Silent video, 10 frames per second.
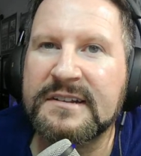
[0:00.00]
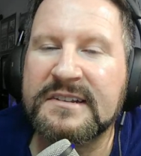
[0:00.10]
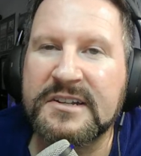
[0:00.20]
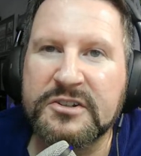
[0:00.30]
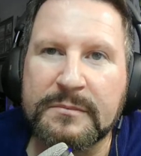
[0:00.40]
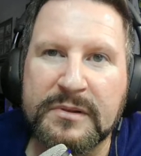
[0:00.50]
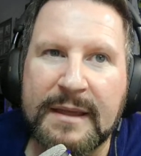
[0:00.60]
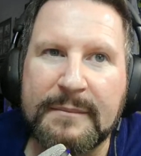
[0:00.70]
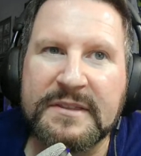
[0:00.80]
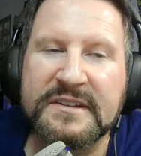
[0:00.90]
essentially
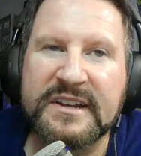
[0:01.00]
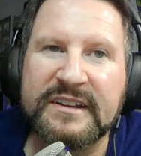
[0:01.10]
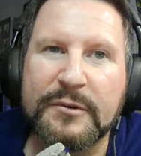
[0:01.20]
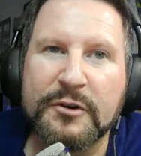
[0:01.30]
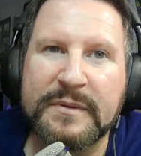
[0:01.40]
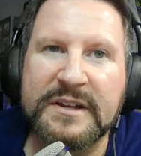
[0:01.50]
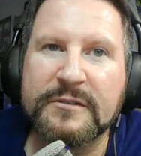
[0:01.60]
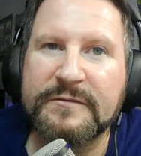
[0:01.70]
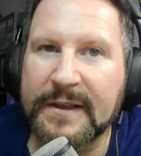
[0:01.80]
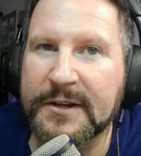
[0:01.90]
blaming the city of Myrtle Beach for
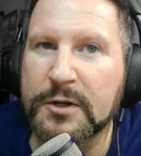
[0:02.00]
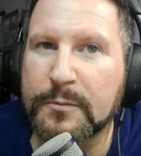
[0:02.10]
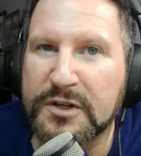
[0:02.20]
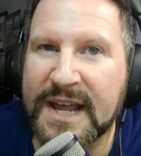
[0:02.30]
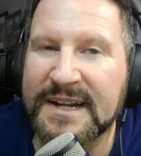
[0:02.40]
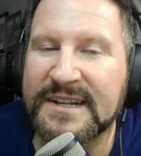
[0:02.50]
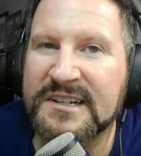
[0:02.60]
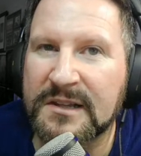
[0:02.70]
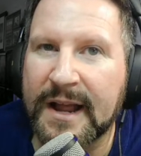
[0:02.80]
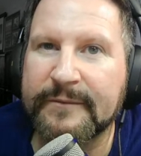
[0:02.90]
failing to protect his
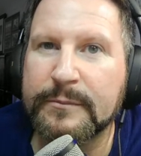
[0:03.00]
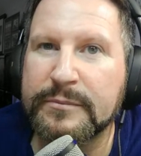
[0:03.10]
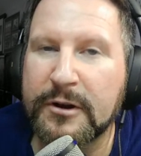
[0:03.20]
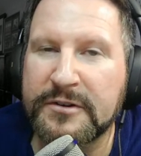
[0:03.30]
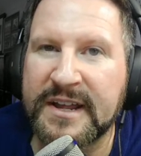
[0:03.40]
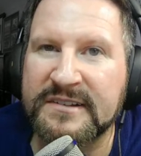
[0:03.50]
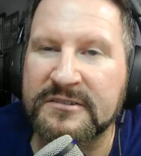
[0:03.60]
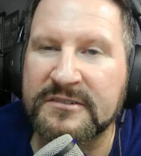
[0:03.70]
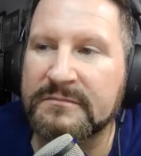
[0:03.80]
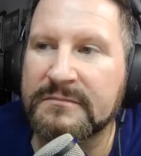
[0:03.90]
client from
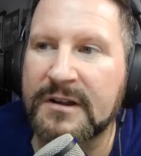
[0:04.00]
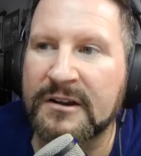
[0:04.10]
protesters. All